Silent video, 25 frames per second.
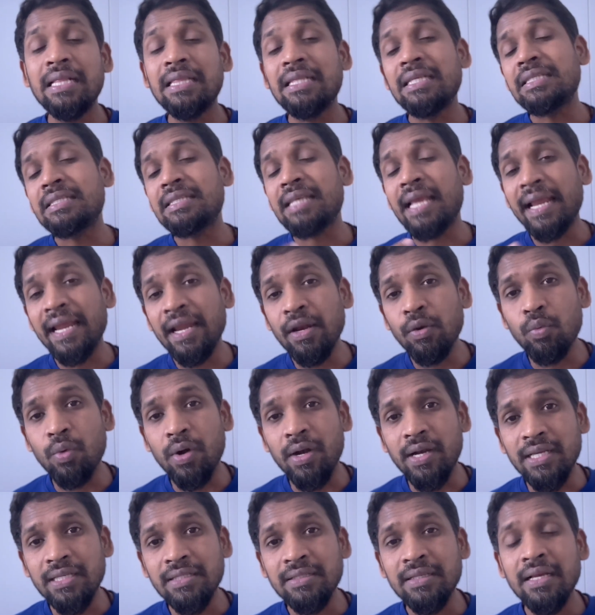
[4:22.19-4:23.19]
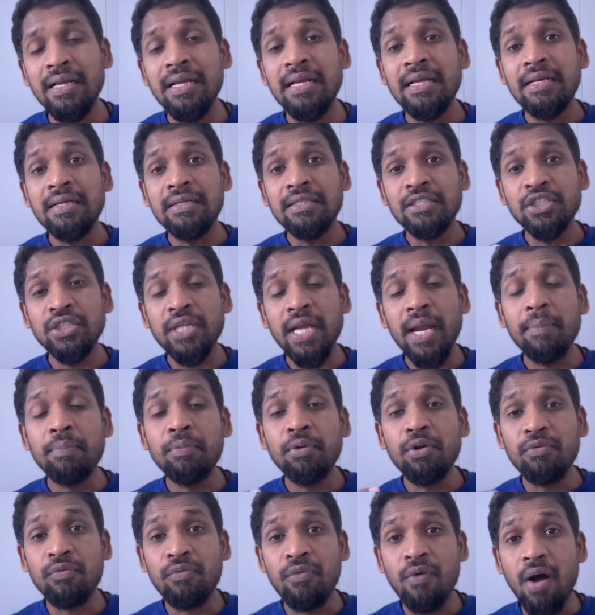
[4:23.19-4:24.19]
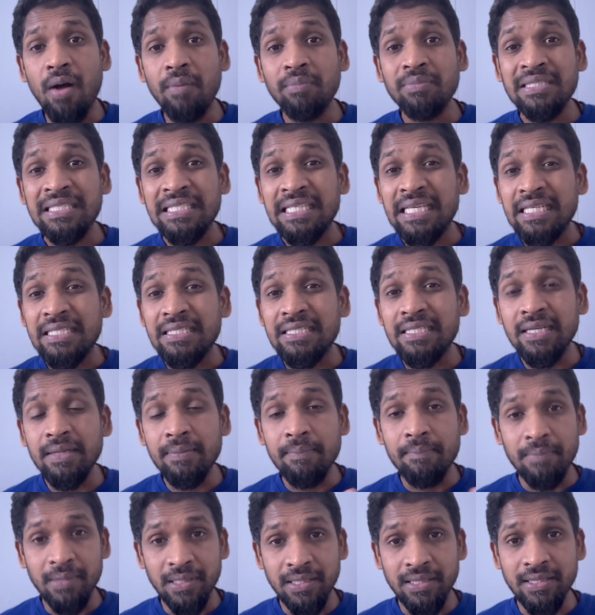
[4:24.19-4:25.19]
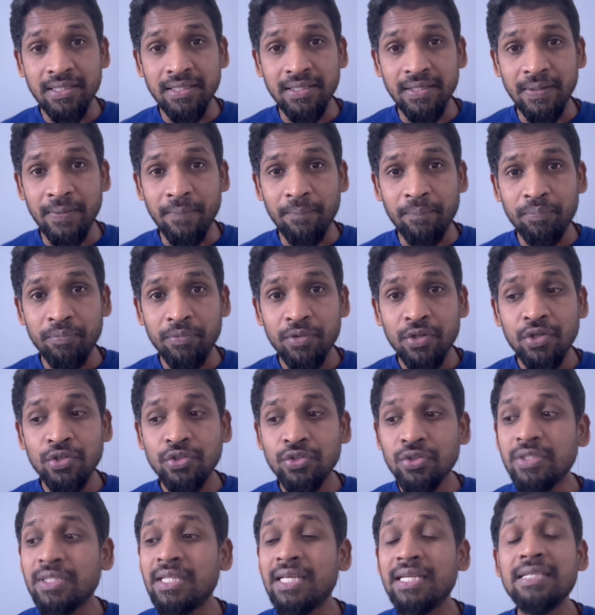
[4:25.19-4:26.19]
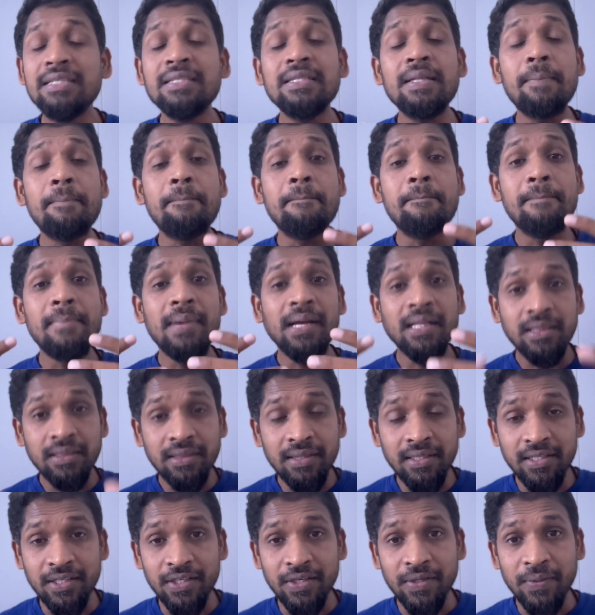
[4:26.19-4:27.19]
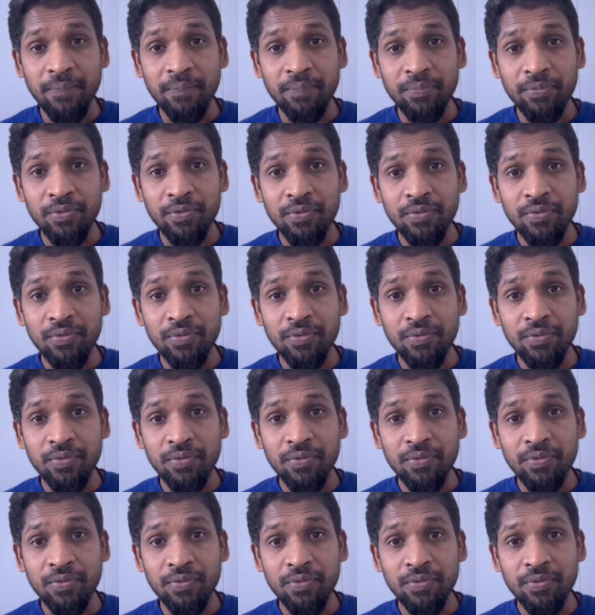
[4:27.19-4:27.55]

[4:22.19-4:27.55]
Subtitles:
The second one is shape to form sketching method. So there is the method.